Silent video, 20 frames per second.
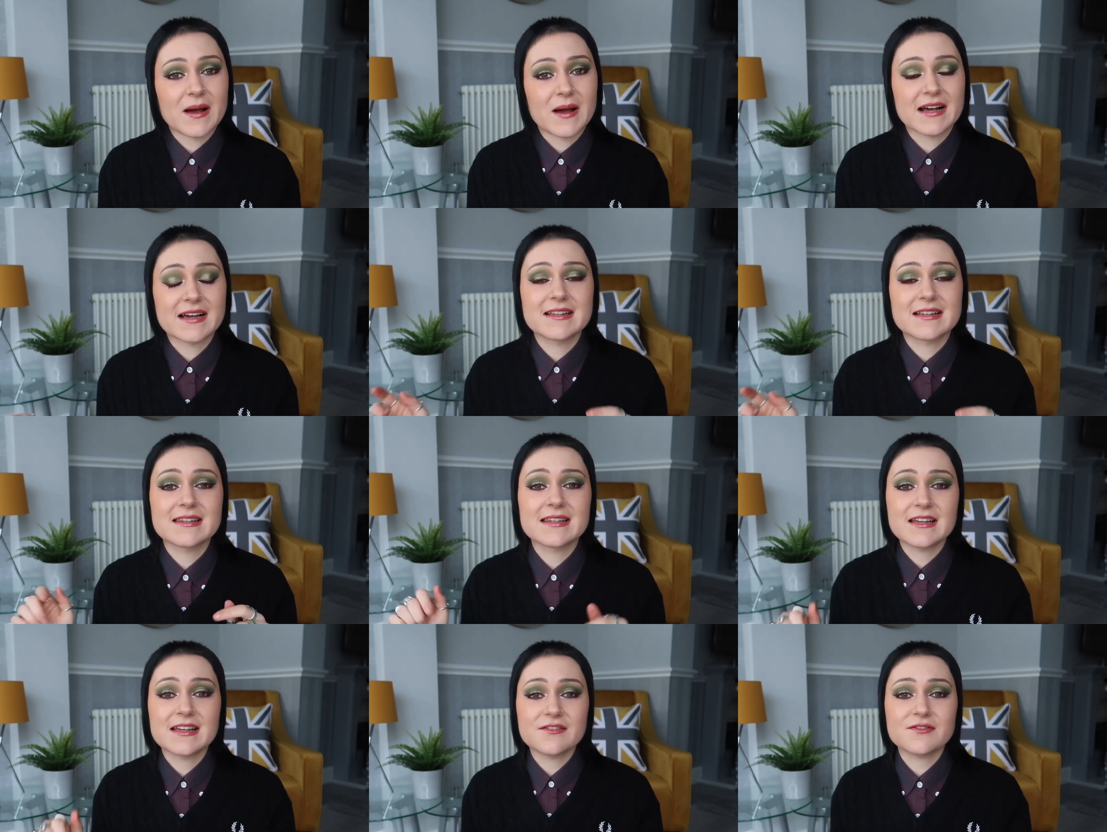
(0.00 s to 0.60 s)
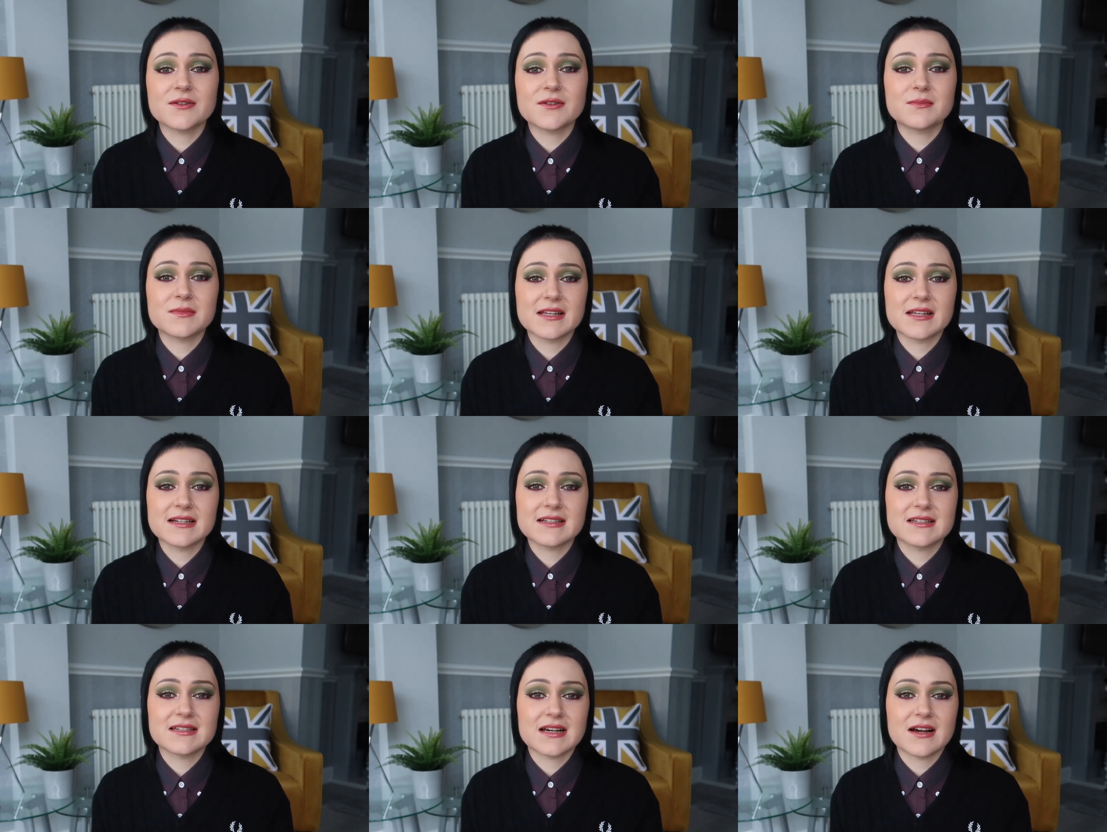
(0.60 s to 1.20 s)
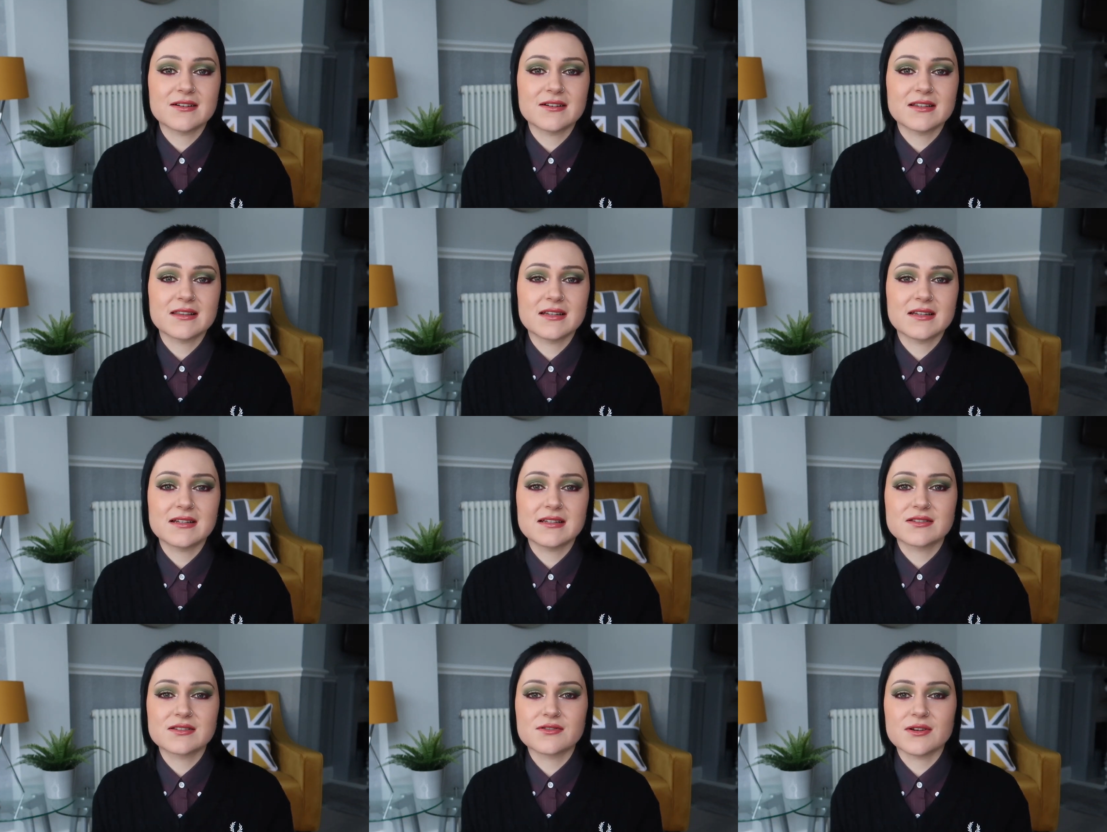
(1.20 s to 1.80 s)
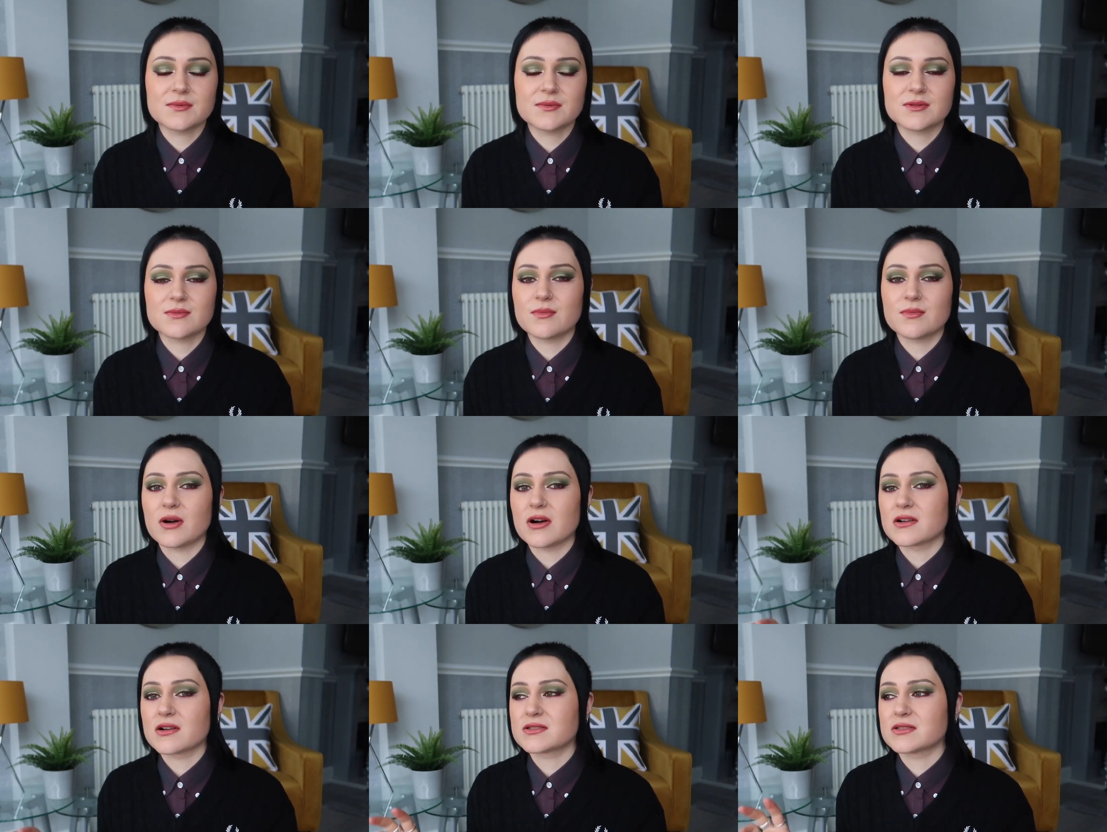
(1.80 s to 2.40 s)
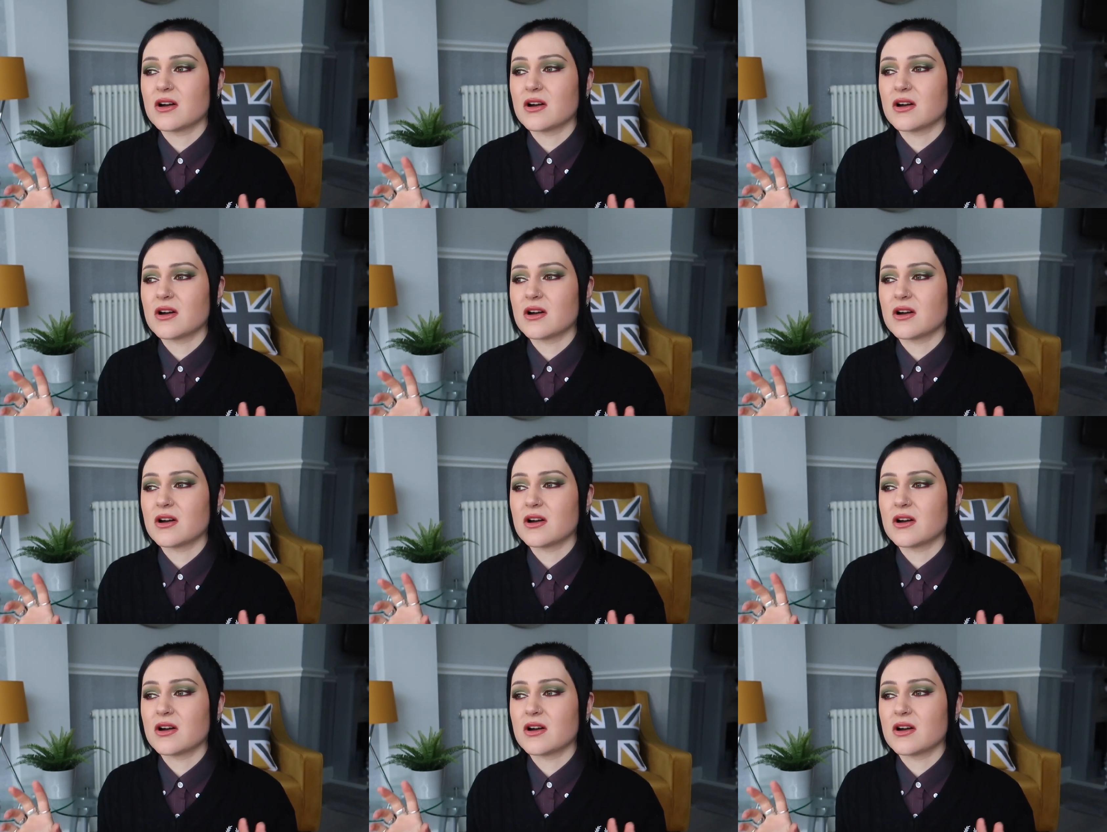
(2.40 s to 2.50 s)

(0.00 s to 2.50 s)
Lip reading: I can leave them linked down in the description box,